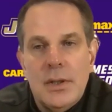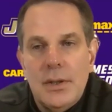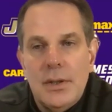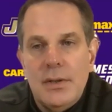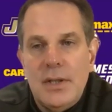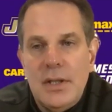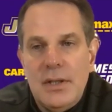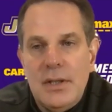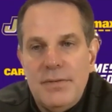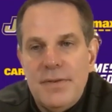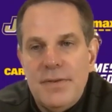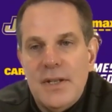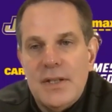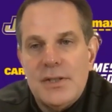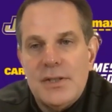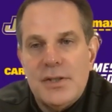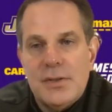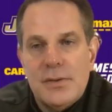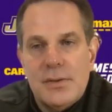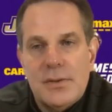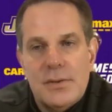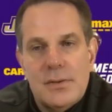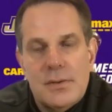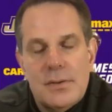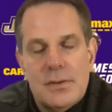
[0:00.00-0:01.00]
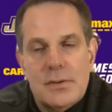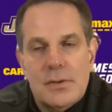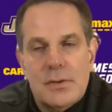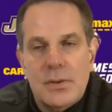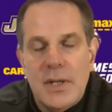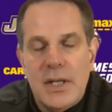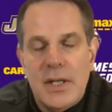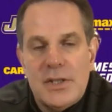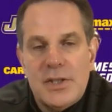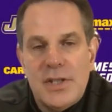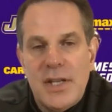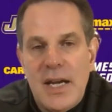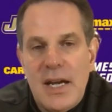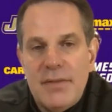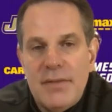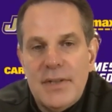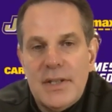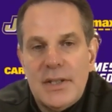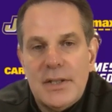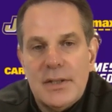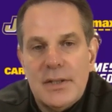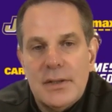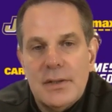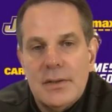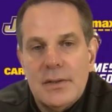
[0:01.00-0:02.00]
Defense creates havoc,